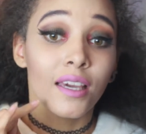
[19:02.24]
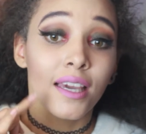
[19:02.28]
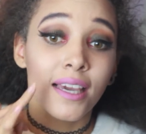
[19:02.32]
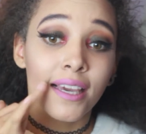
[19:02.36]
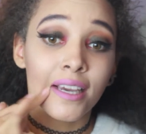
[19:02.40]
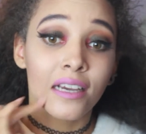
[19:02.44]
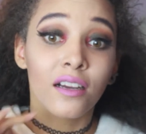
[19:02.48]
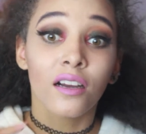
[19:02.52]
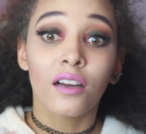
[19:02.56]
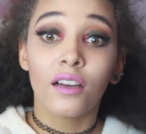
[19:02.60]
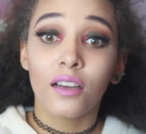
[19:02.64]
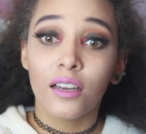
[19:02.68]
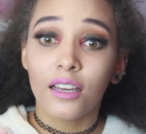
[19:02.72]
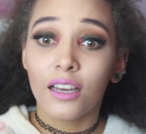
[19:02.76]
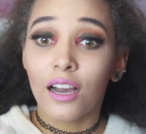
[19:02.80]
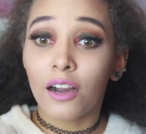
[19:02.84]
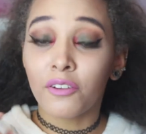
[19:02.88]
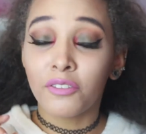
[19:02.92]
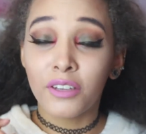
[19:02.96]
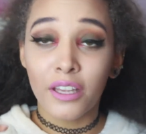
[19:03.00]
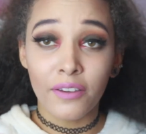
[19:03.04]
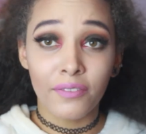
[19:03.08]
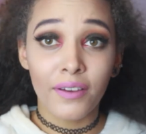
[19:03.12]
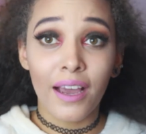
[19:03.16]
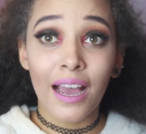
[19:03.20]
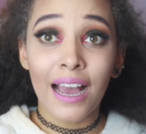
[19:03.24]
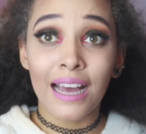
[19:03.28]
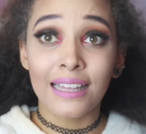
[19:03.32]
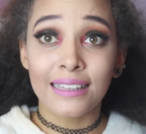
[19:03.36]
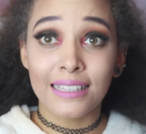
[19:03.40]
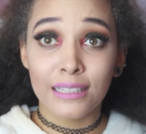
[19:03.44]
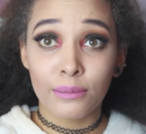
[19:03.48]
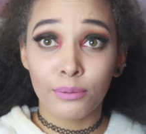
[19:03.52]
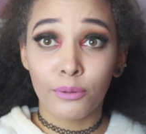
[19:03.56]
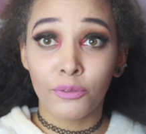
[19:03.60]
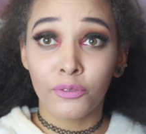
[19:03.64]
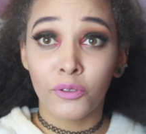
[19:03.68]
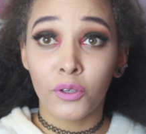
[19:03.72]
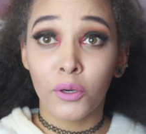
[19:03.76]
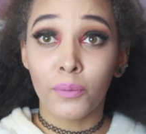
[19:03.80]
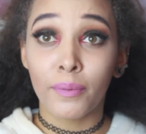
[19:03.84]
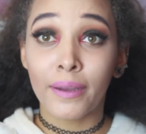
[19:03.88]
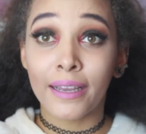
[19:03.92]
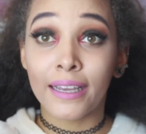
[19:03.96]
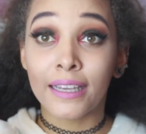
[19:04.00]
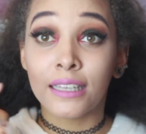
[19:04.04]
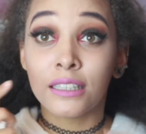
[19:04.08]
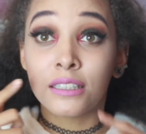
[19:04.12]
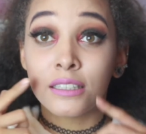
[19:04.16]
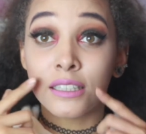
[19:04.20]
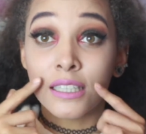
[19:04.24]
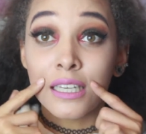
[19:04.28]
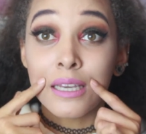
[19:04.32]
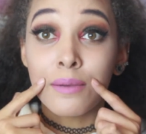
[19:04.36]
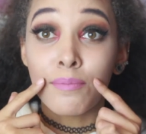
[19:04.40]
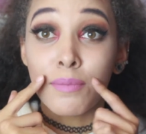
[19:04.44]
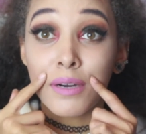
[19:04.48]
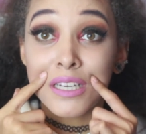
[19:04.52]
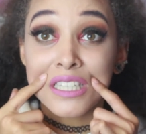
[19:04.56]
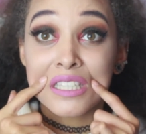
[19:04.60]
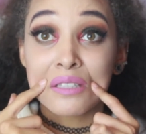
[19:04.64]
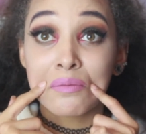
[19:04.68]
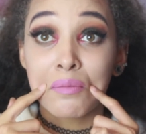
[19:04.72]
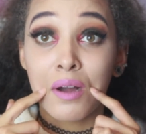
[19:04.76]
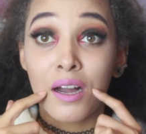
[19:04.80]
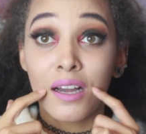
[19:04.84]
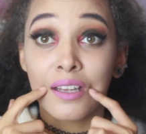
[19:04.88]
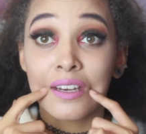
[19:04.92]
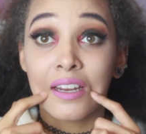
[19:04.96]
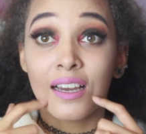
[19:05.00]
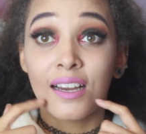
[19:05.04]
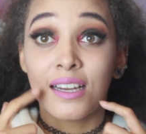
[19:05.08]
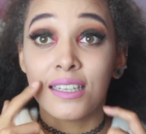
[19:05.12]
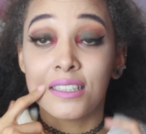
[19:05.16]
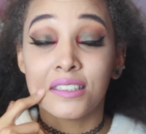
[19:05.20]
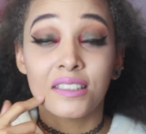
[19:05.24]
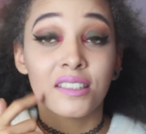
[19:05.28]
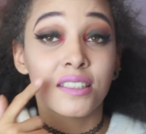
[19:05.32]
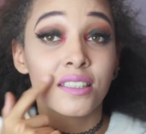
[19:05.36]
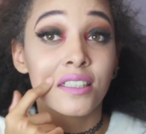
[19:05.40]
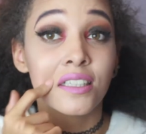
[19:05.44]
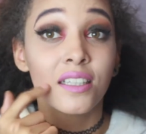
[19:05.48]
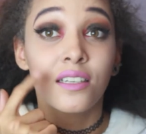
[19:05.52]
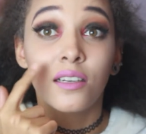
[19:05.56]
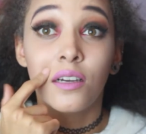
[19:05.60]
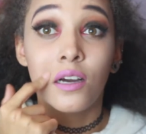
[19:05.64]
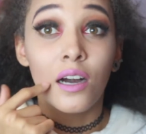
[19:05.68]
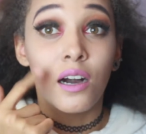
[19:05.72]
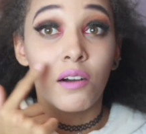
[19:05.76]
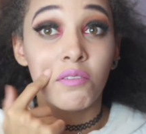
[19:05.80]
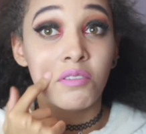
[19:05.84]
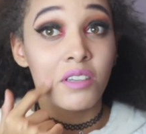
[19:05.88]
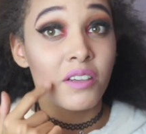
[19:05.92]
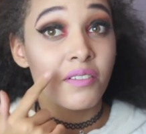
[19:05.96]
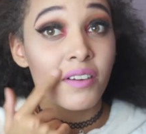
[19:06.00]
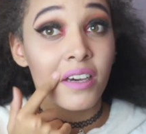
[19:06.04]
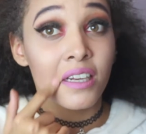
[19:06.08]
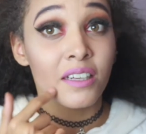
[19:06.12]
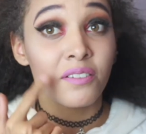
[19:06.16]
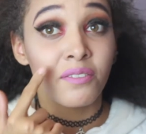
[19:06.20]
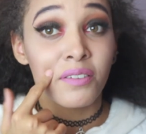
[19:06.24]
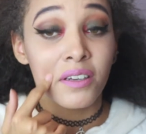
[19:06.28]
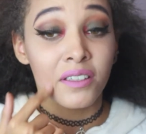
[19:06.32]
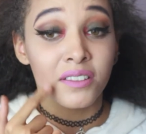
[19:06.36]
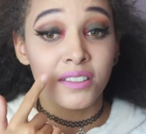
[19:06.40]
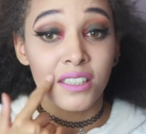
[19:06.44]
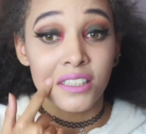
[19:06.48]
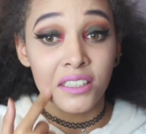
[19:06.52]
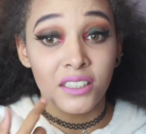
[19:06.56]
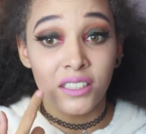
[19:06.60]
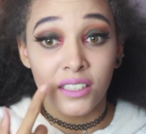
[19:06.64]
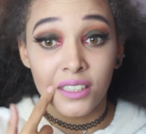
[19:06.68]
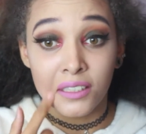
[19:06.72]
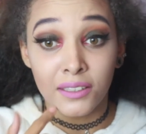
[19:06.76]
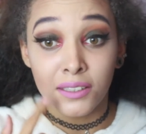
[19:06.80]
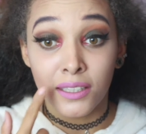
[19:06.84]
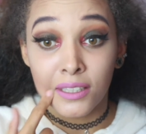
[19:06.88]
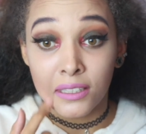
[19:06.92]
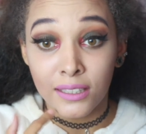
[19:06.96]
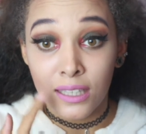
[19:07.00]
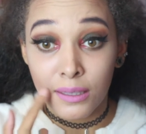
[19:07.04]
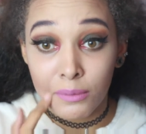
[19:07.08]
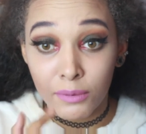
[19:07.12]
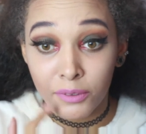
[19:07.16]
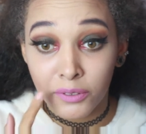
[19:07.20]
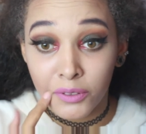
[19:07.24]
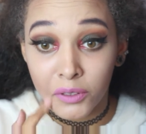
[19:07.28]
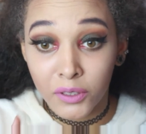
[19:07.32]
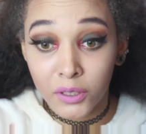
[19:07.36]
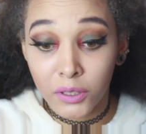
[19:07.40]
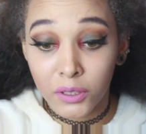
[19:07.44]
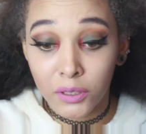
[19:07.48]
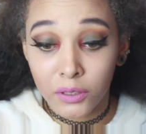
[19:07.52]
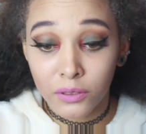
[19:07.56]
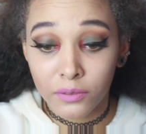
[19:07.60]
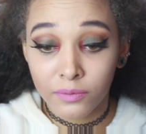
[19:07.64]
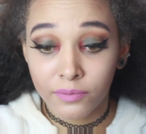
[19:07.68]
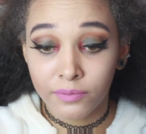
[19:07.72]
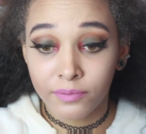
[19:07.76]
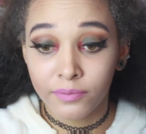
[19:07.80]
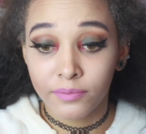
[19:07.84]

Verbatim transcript: it got, I've never had this before, but it's in my smile lines. I've never had a foundation that does that before.